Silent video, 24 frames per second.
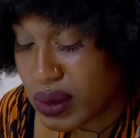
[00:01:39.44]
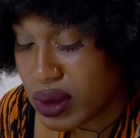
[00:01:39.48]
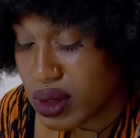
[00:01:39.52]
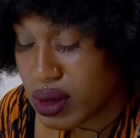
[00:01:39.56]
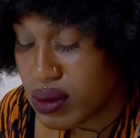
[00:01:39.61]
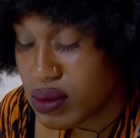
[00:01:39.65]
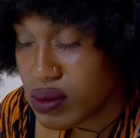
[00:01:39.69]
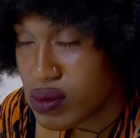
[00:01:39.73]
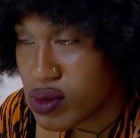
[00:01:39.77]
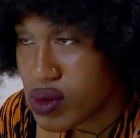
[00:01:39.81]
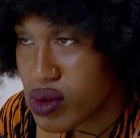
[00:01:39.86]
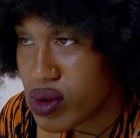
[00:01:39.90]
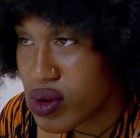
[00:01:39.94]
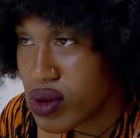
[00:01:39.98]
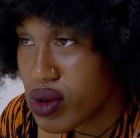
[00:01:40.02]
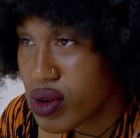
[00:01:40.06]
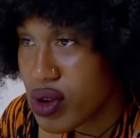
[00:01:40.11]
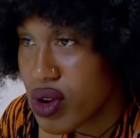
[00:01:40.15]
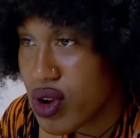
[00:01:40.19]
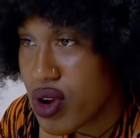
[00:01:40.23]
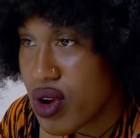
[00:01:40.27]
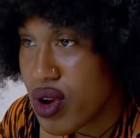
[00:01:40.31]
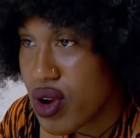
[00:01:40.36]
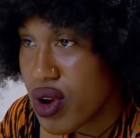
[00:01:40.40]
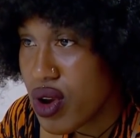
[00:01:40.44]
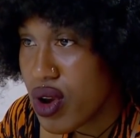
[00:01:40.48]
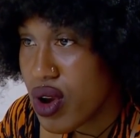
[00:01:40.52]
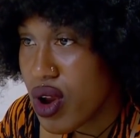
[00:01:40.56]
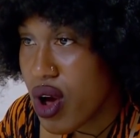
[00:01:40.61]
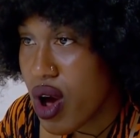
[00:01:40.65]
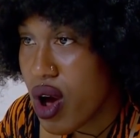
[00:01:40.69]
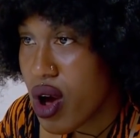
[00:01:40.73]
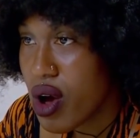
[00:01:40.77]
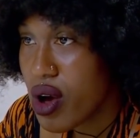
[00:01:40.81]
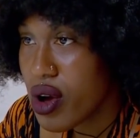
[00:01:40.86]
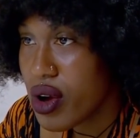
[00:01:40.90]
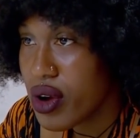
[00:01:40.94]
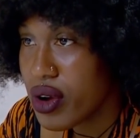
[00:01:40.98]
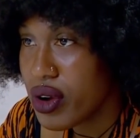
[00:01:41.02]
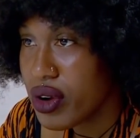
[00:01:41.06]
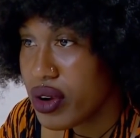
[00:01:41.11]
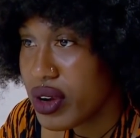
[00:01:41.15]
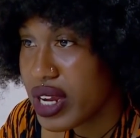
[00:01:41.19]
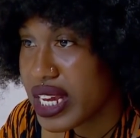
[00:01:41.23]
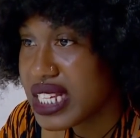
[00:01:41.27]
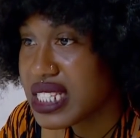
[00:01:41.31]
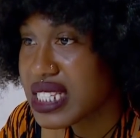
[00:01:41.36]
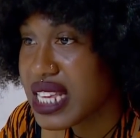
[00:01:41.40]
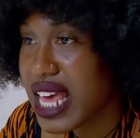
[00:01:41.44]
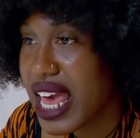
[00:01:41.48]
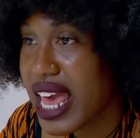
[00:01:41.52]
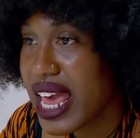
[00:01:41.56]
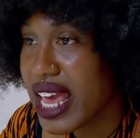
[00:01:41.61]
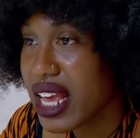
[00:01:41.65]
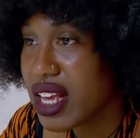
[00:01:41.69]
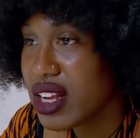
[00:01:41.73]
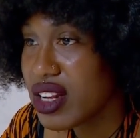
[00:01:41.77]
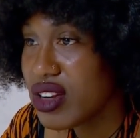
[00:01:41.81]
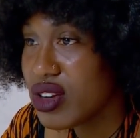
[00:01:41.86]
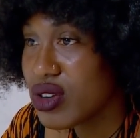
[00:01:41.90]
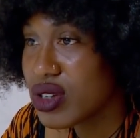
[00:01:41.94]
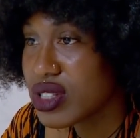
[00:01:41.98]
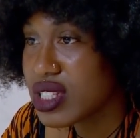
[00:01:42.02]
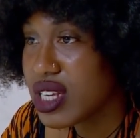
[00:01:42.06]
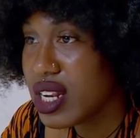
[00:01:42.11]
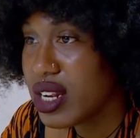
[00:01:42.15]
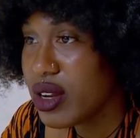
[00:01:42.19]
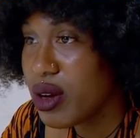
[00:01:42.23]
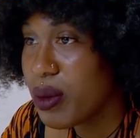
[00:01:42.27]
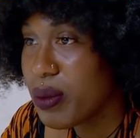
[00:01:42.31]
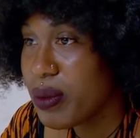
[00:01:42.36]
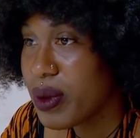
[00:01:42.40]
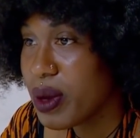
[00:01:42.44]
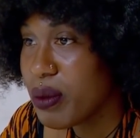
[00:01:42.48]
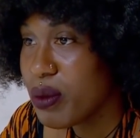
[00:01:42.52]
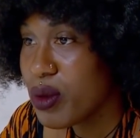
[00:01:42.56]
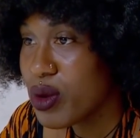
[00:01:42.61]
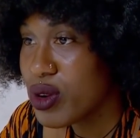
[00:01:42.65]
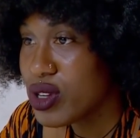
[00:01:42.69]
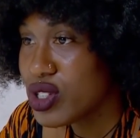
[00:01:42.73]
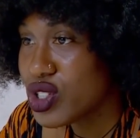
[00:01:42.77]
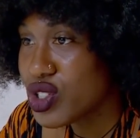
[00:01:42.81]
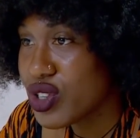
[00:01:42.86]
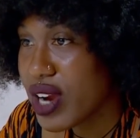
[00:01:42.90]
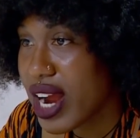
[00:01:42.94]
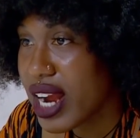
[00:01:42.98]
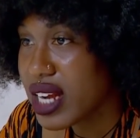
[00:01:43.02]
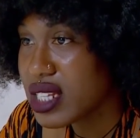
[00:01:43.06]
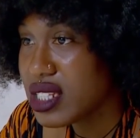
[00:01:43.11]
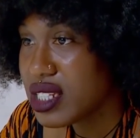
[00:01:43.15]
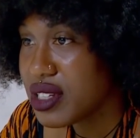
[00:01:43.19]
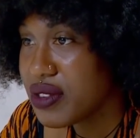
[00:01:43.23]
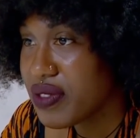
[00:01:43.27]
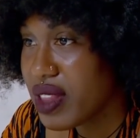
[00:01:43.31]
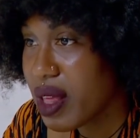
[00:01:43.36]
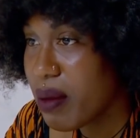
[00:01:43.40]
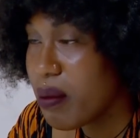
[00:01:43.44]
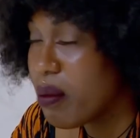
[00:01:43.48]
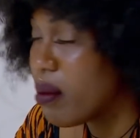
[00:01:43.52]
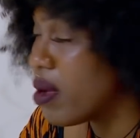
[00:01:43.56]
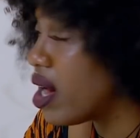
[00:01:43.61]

Mm, or... No, his egg looked a little bit more attractive than